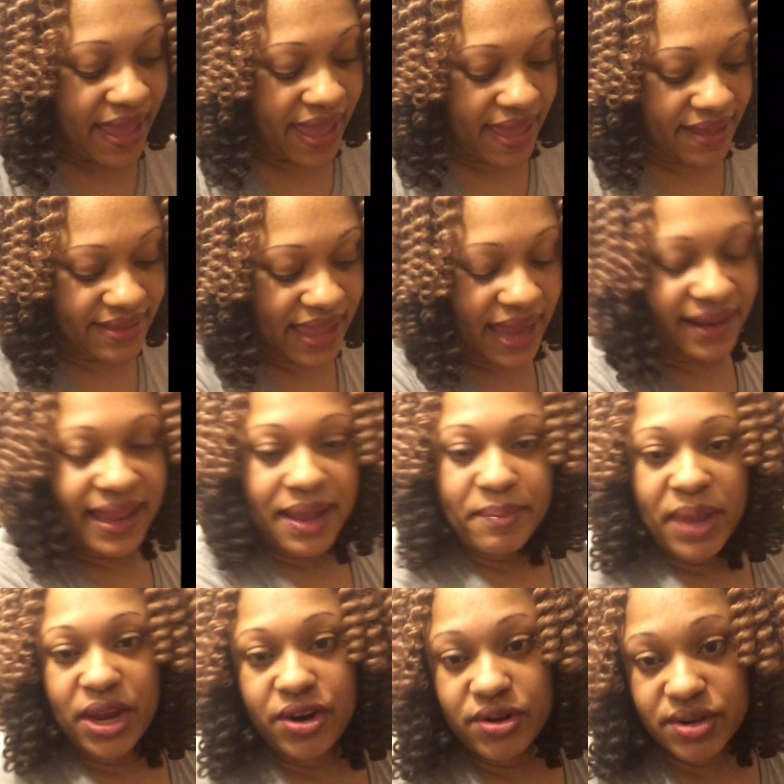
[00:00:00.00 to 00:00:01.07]
And I like
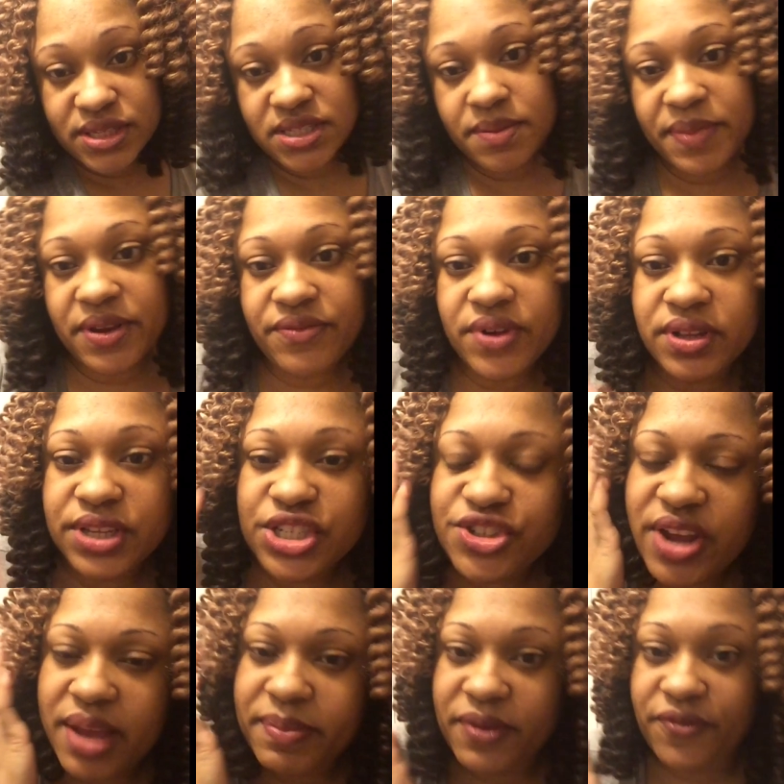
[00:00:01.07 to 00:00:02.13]
my curls to be really
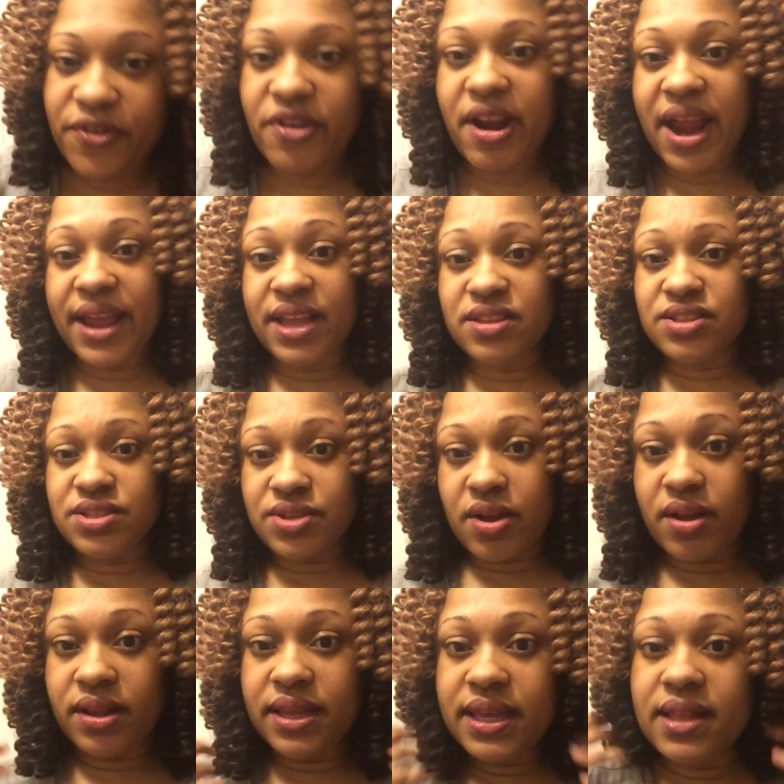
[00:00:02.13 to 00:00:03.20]
dry before I
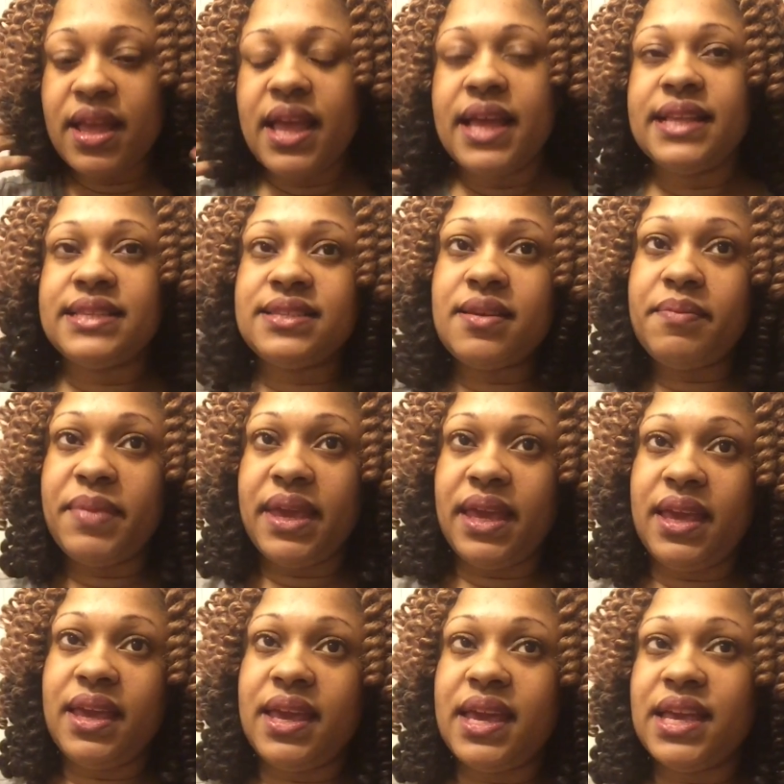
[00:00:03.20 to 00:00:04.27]
install it. To
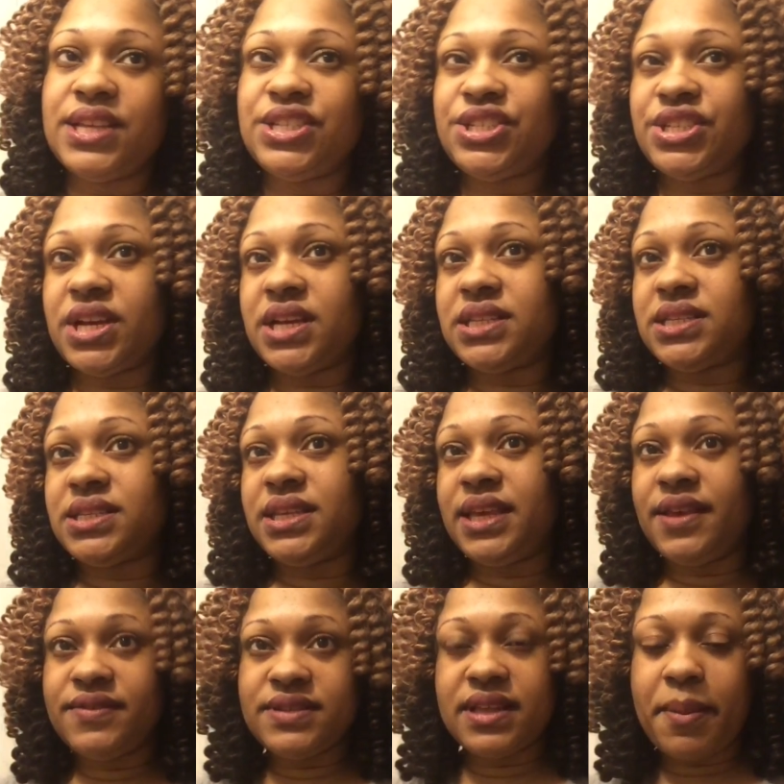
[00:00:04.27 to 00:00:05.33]
me, it just
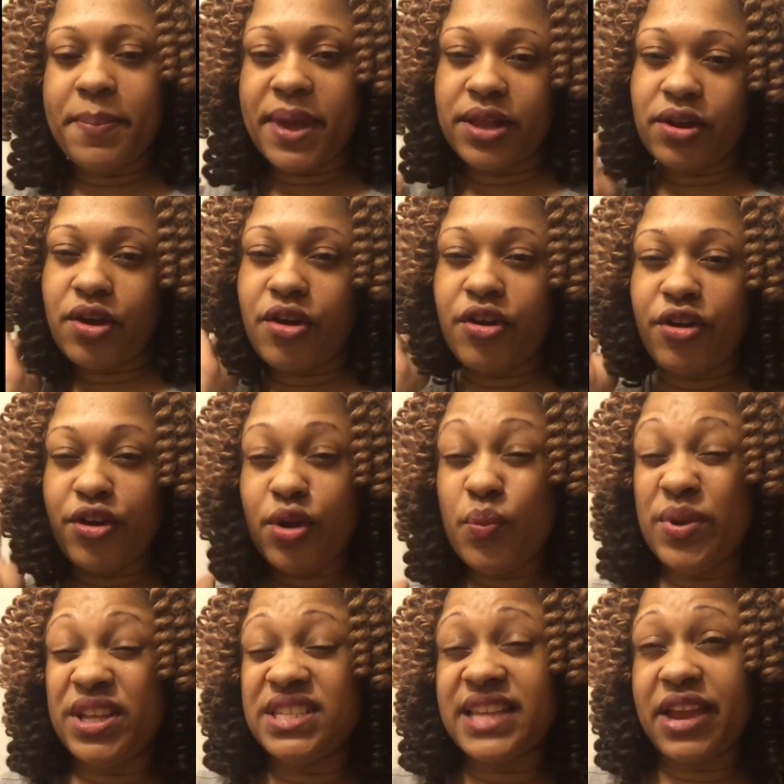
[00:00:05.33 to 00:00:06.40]
gives it a better curl
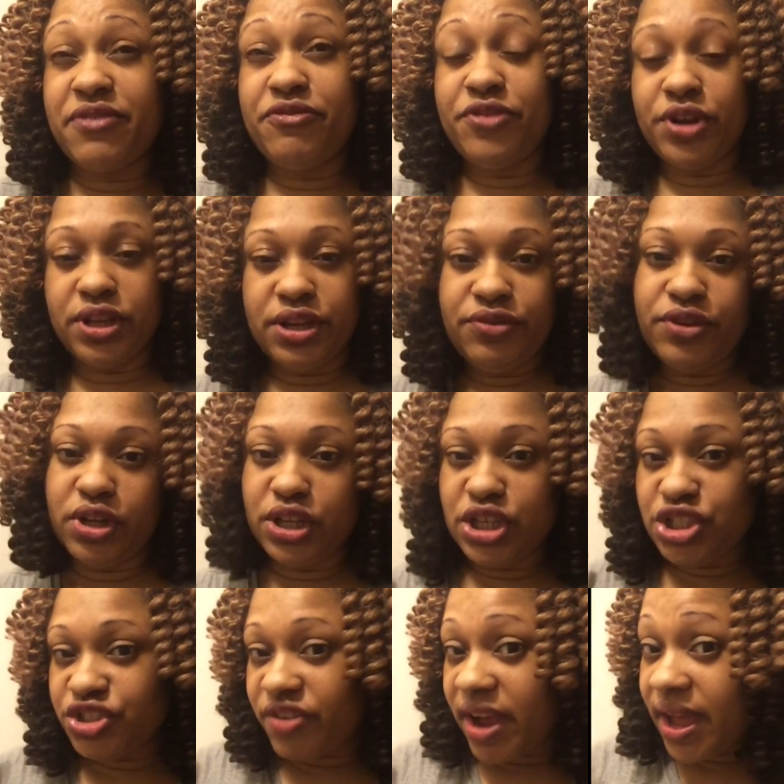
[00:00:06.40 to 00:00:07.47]
when it's like really
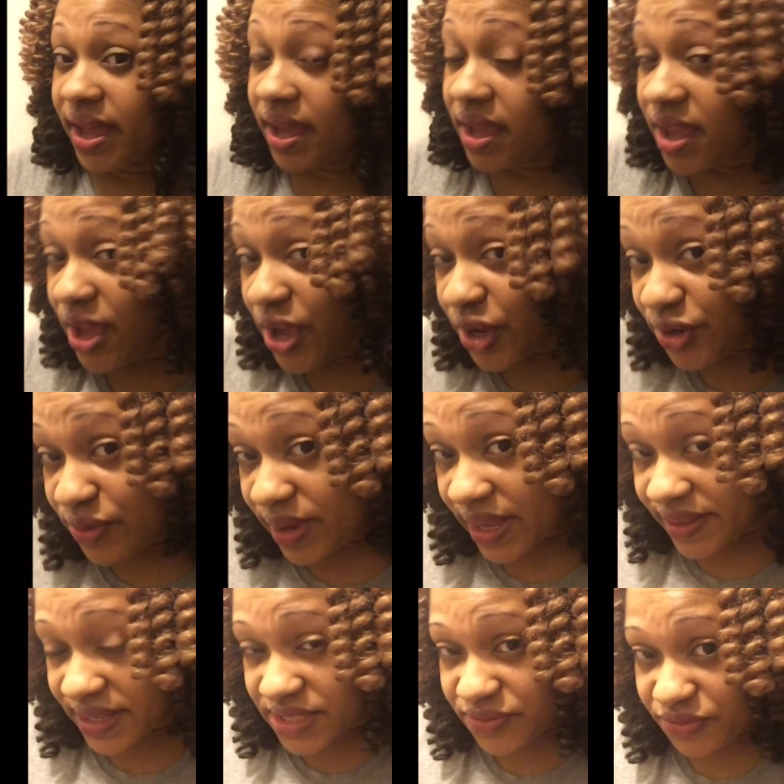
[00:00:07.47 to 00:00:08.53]
dry. You
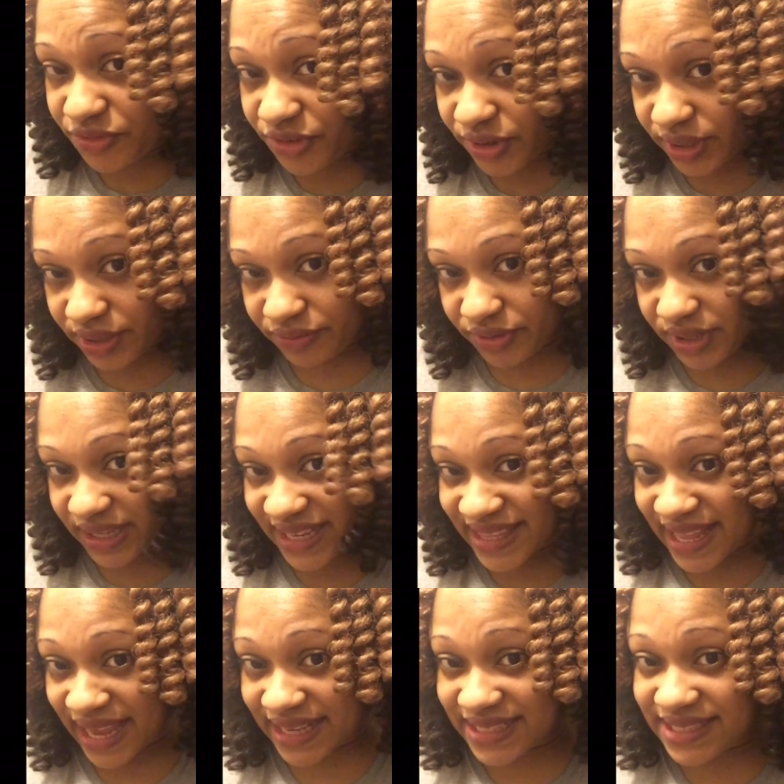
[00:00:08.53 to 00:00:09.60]
get these really
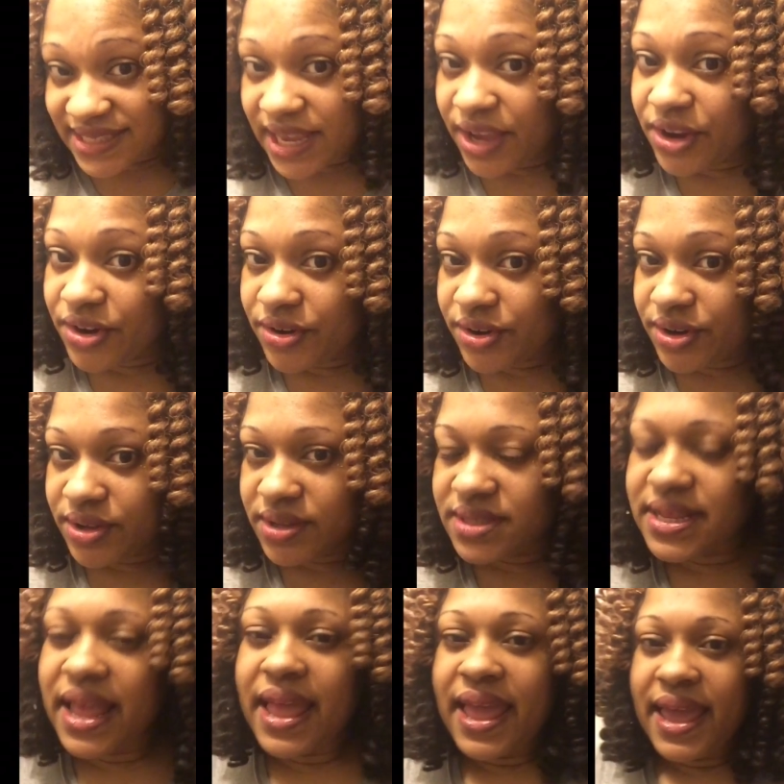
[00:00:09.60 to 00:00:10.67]
nice tight
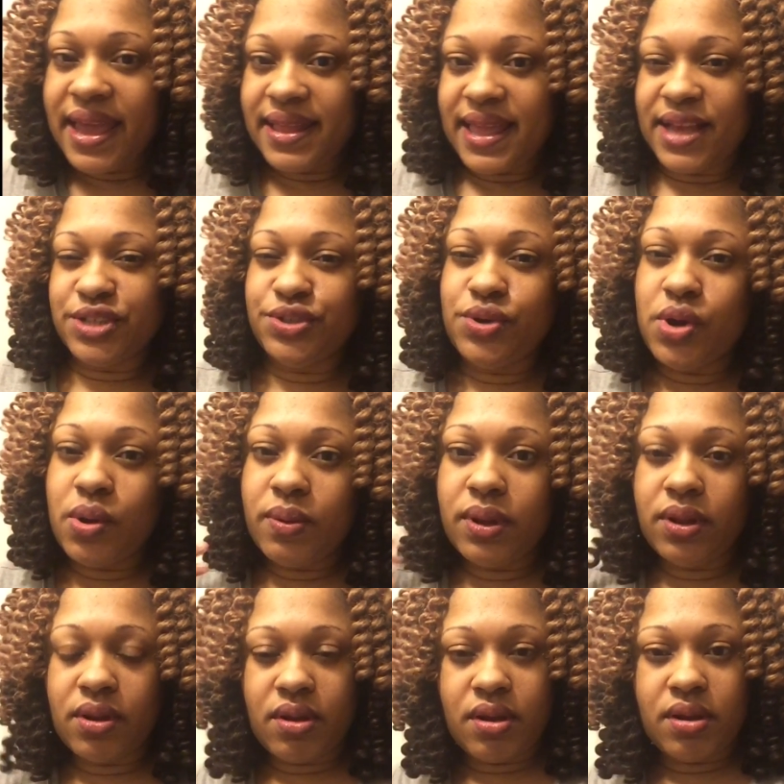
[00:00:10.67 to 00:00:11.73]
curls, and as you go
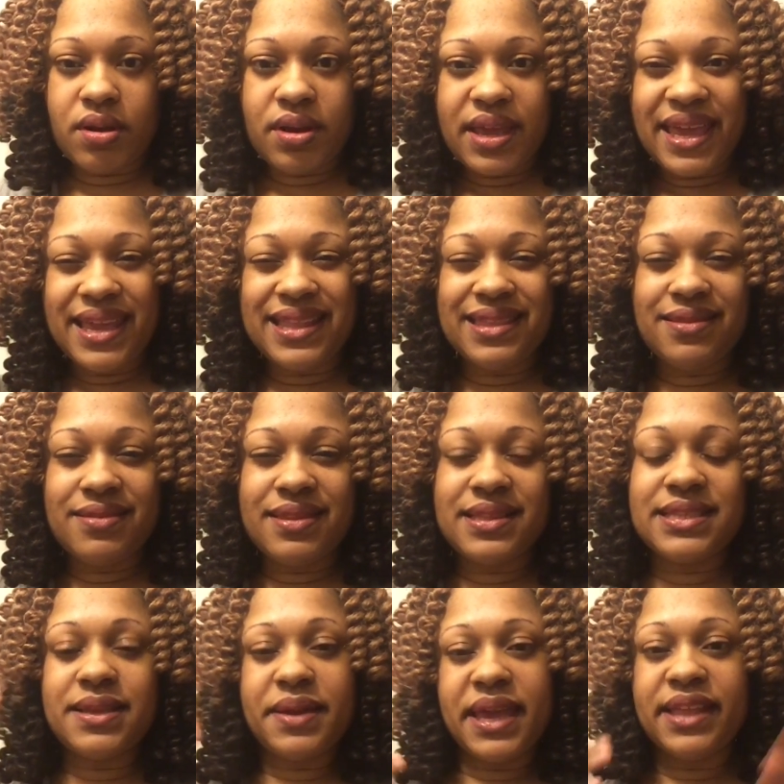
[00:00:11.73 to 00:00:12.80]
along,
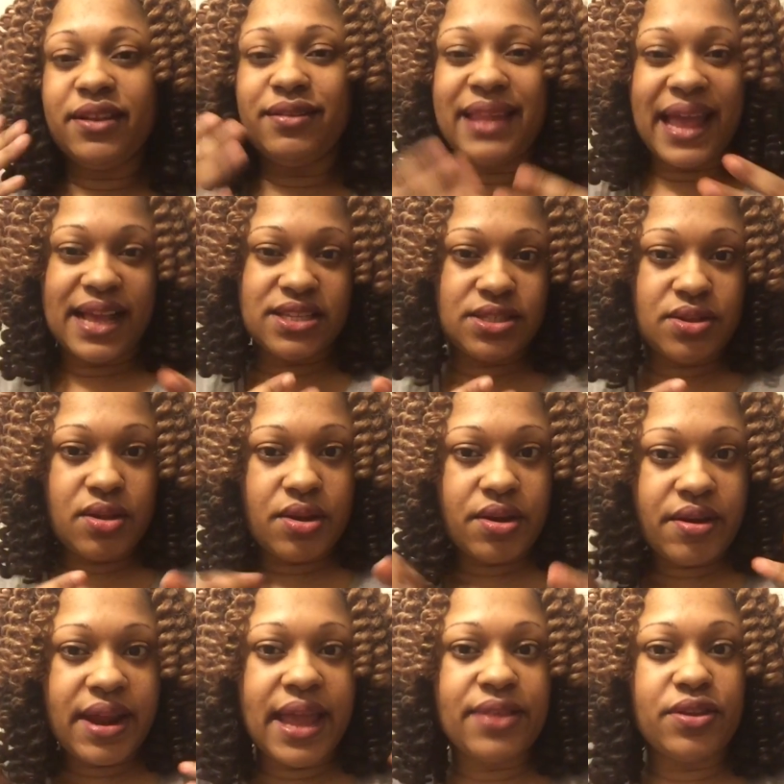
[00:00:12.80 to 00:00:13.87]
it'll last
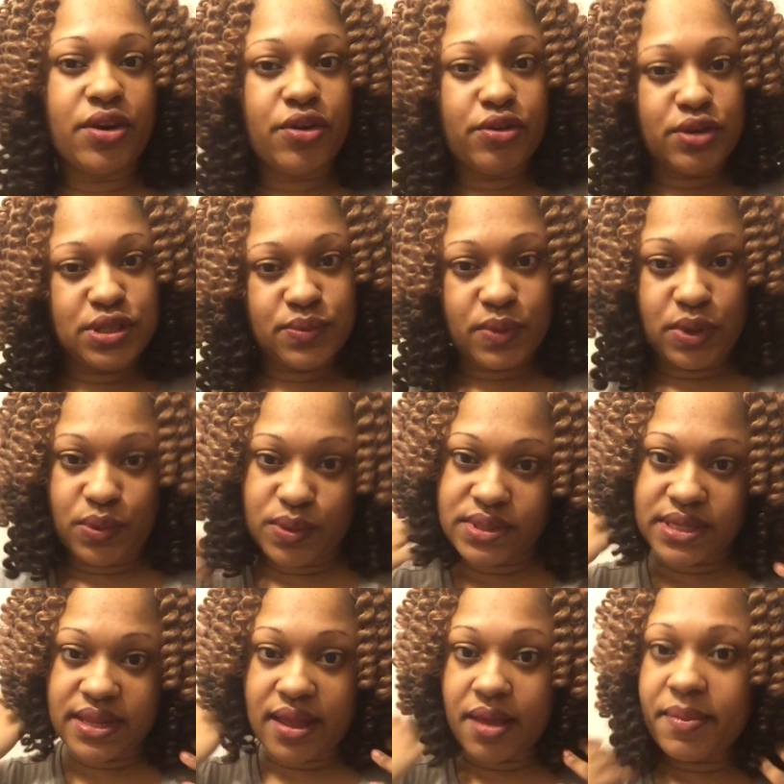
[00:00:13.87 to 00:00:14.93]
longer and the curls will
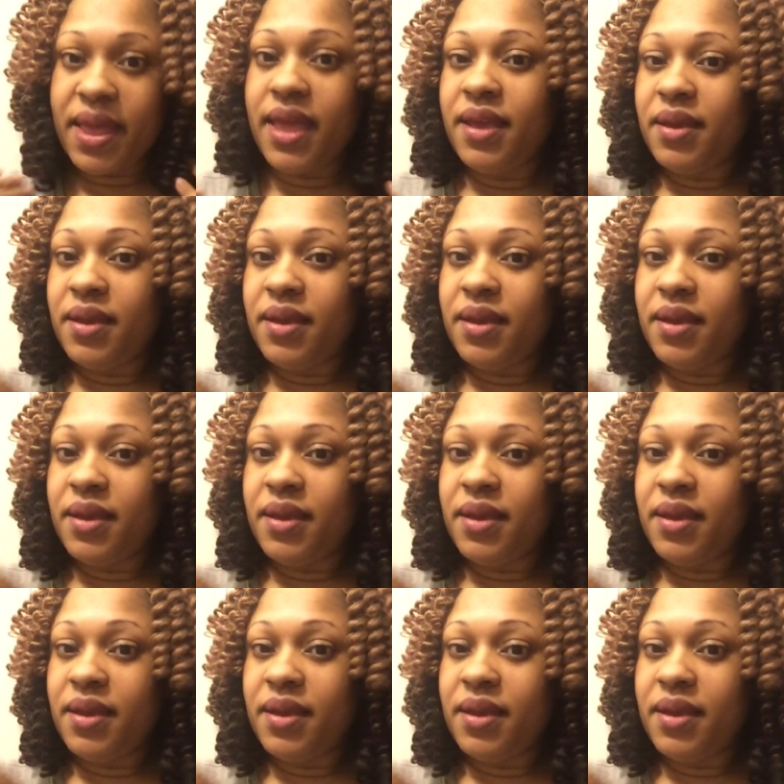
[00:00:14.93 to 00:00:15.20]
loosen up.